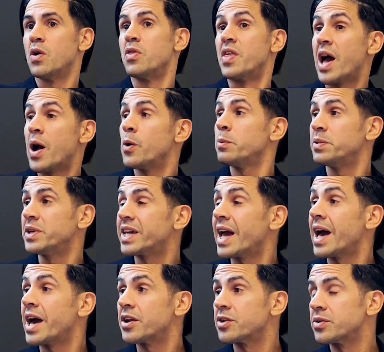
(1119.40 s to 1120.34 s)
that would be
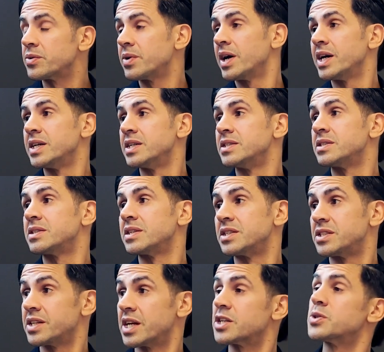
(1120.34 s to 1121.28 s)
categorized
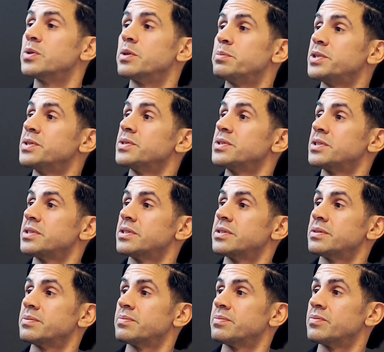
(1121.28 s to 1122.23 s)
as sexual abuse,
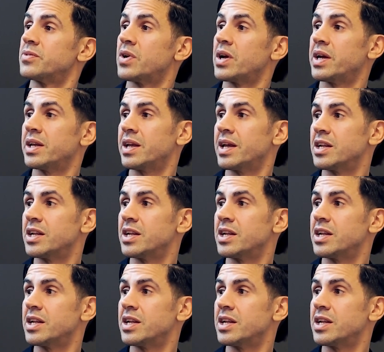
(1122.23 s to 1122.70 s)
right?